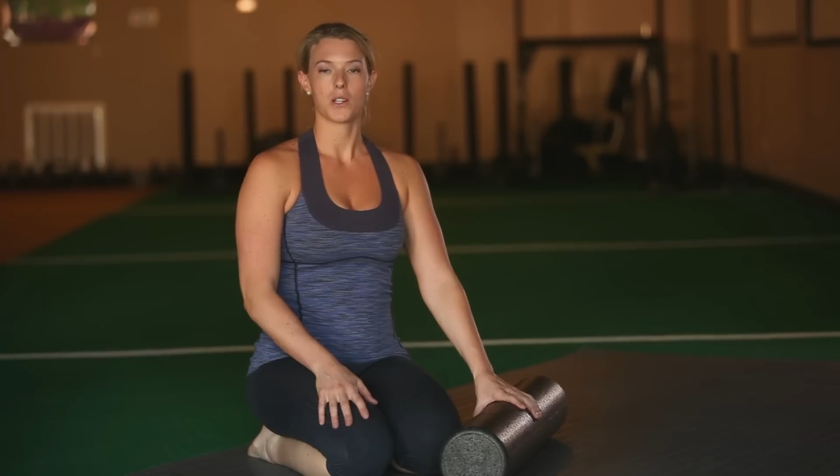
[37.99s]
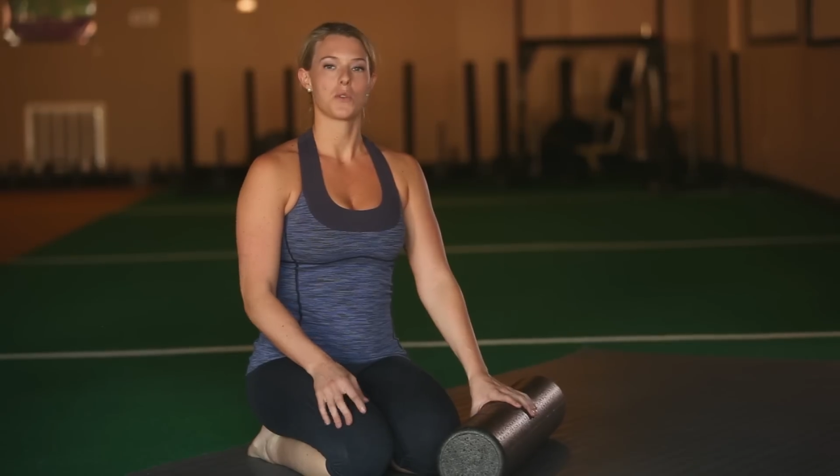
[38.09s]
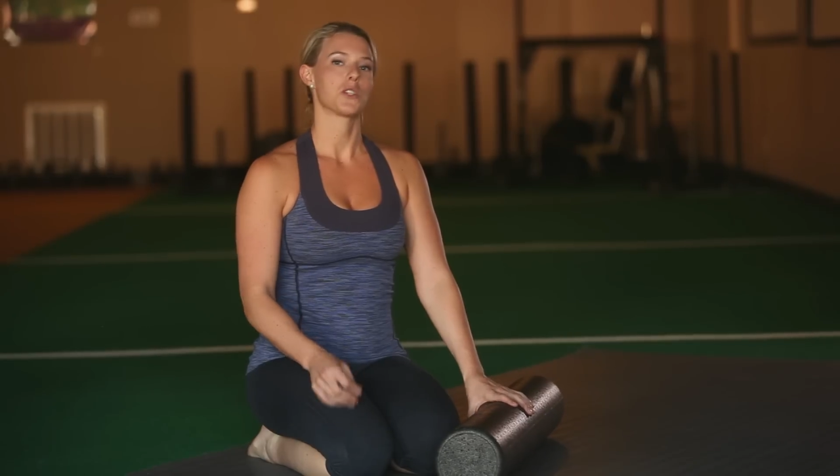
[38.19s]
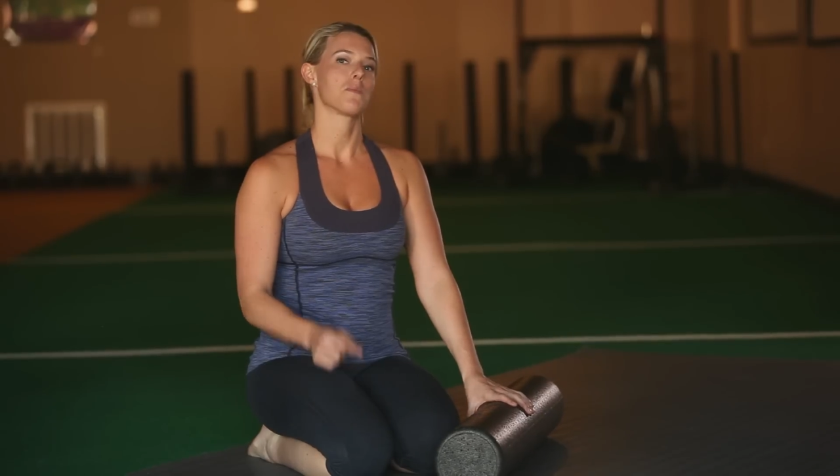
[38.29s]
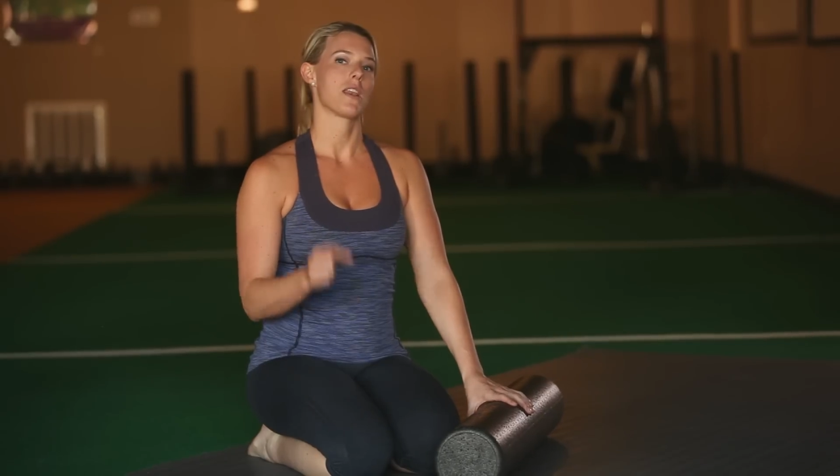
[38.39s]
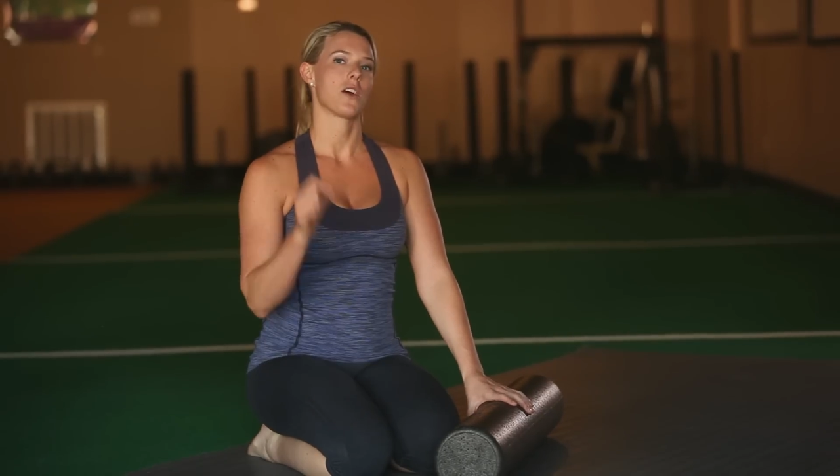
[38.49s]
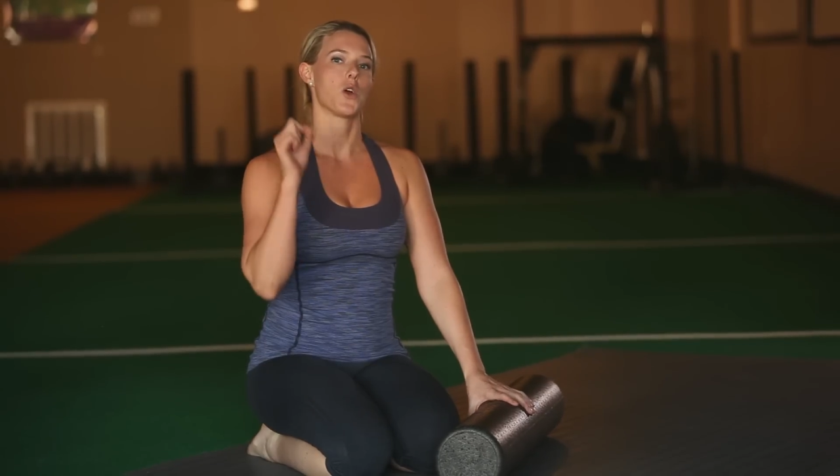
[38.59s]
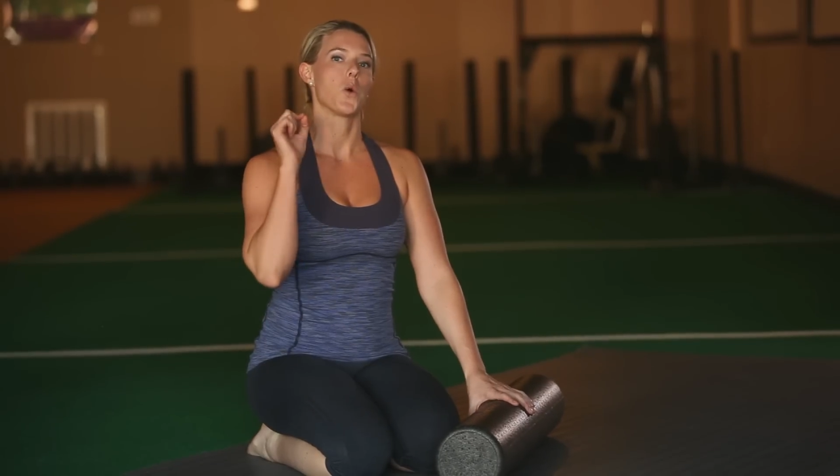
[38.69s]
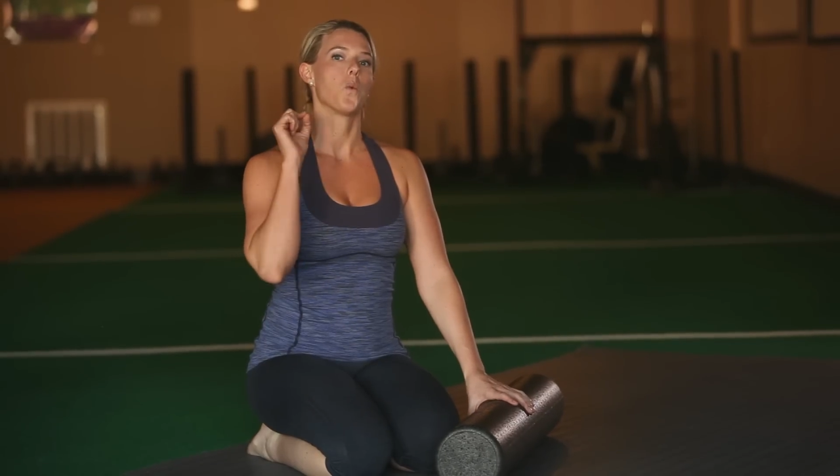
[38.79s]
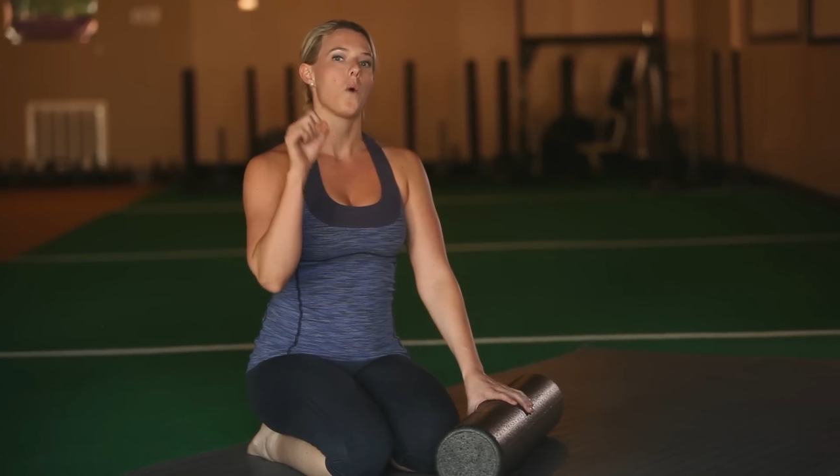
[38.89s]
We just might not
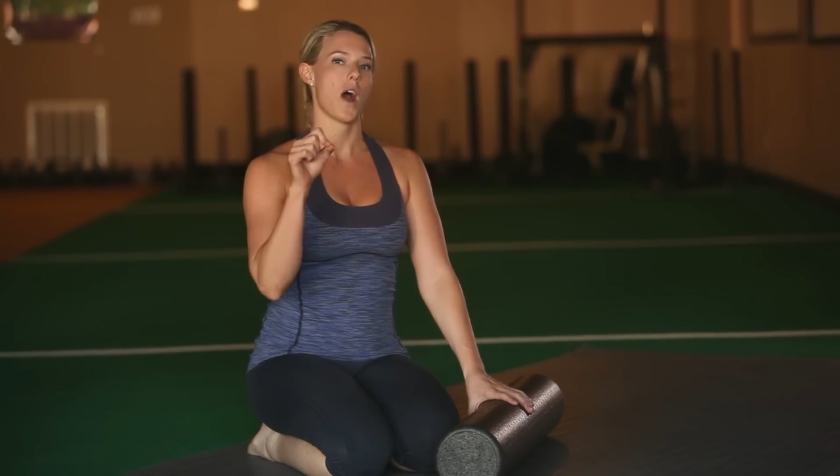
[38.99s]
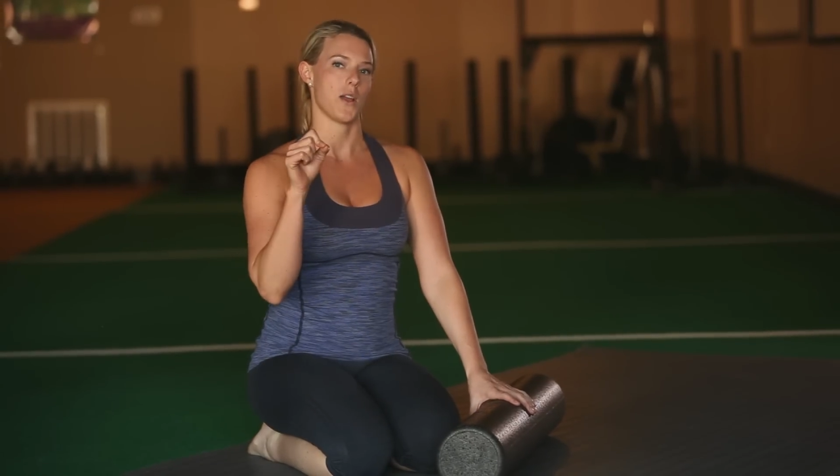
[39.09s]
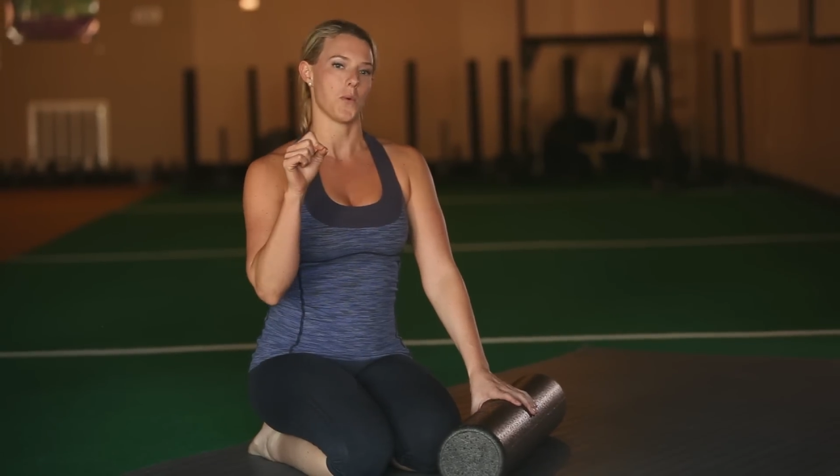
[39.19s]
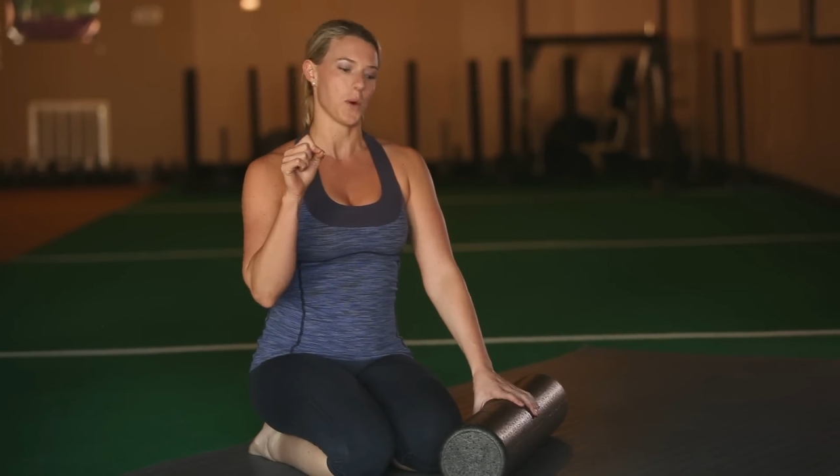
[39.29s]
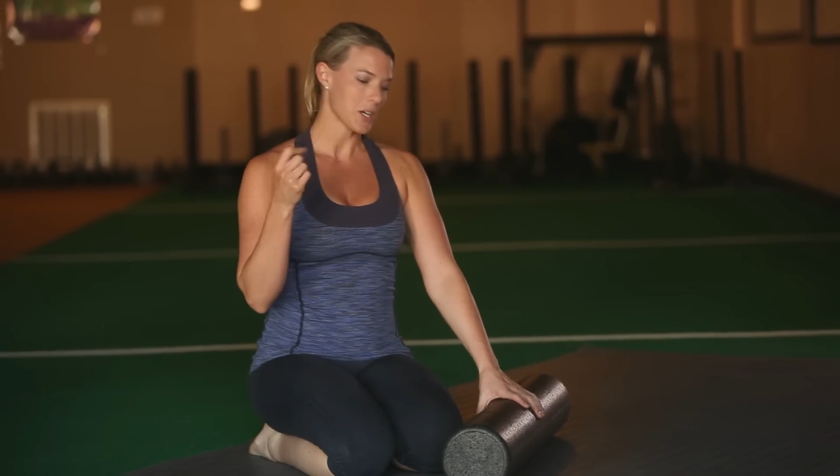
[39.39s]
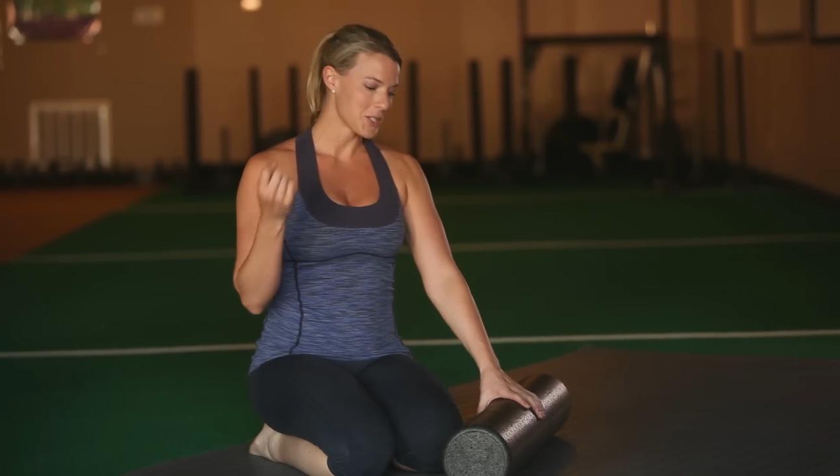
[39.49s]
know why it works.